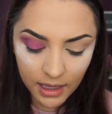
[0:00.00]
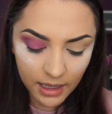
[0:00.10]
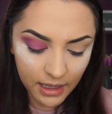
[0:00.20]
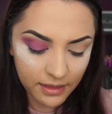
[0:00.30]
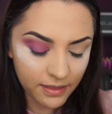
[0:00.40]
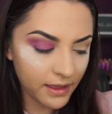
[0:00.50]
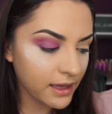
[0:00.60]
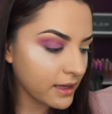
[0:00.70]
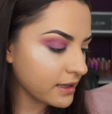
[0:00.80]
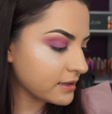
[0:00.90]
And
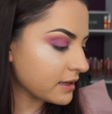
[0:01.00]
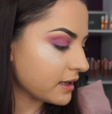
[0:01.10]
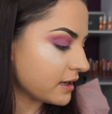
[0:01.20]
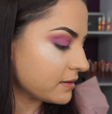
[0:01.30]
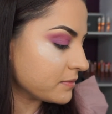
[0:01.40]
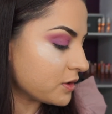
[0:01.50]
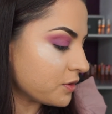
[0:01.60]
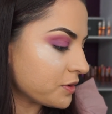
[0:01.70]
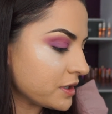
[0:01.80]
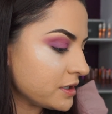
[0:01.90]
then I'm
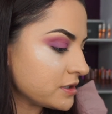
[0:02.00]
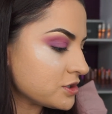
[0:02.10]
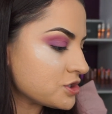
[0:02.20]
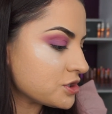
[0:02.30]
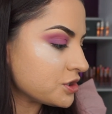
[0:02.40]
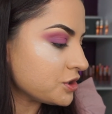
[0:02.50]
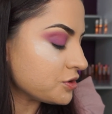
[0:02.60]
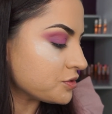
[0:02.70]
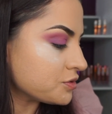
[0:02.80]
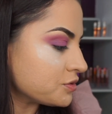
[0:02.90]
going
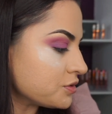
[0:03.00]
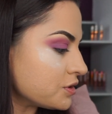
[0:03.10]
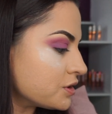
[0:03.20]
to